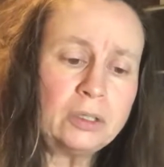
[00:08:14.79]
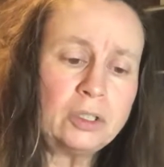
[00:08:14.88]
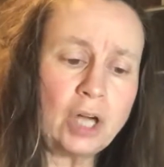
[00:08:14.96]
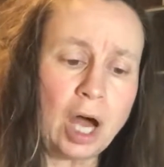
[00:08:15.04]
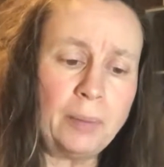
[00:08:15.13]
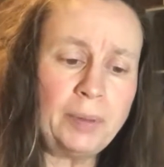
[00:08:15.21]

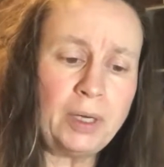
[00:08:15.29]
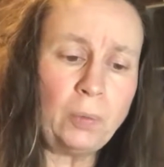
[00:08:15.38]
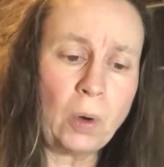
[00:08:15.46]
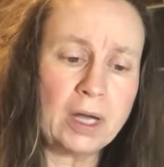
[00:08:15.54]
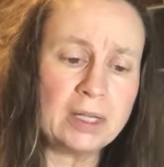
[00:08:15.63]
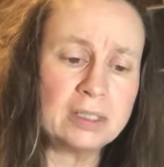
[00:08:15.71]
Dobby
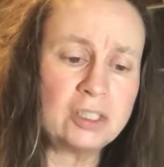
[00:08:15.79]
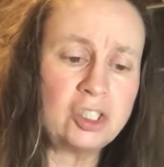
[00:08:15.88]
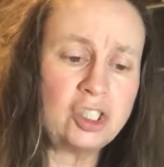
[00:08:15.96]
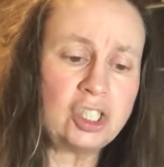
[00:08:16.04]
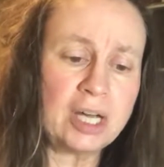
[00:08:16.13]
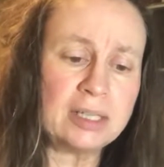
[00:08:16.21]
was
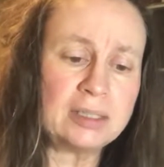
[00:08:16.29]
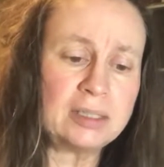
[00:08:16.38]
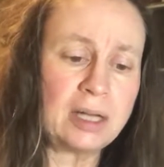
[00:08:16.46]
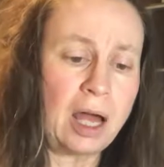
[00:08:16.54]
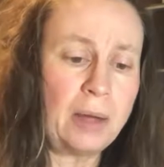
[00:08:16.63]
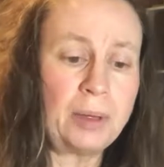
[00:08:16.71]
just,
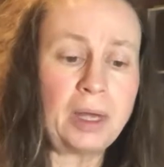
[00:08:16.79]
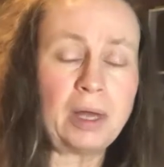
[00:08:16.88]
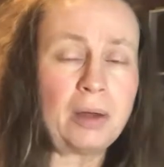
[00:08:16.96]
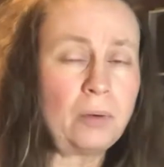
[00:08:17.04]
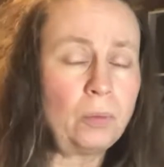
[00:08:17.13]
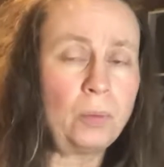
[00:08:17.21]

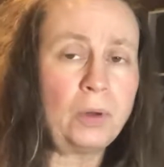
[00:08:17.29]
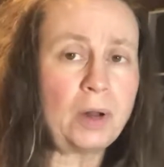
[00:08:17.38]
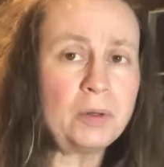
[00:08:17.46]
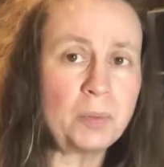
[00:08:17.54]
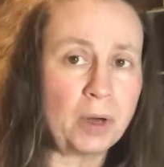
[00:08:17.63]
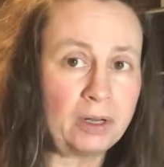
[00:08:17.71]
when I
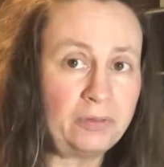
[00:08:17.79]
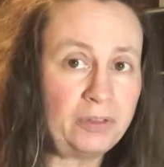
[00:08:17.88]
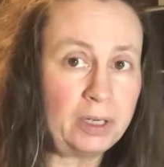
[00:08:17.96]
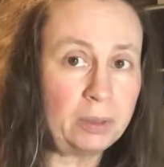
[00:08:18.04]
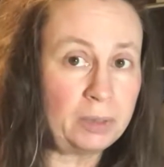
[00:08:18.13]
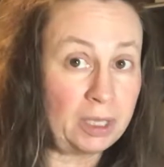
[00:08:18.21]
was bottle
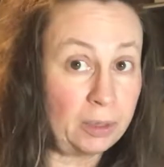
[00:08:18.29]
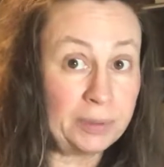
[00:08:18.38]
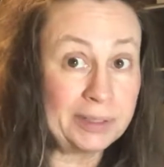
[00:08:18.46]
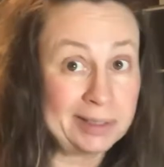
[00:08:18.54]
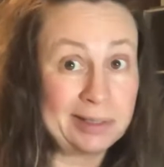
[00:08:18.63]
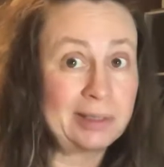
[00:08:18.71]
feeding him, he
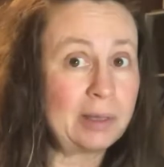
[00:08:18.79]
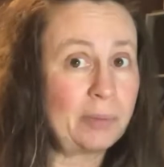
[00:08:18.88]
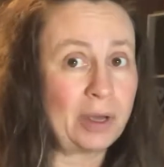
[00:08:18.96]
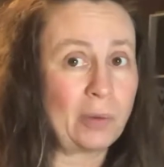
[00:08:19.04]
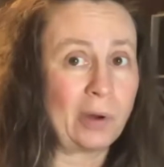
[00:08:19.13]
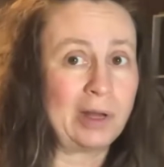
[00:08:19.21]
was the
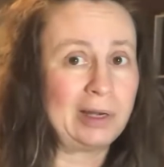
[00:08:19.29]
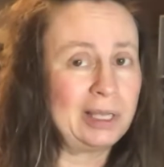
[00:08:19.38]
big one.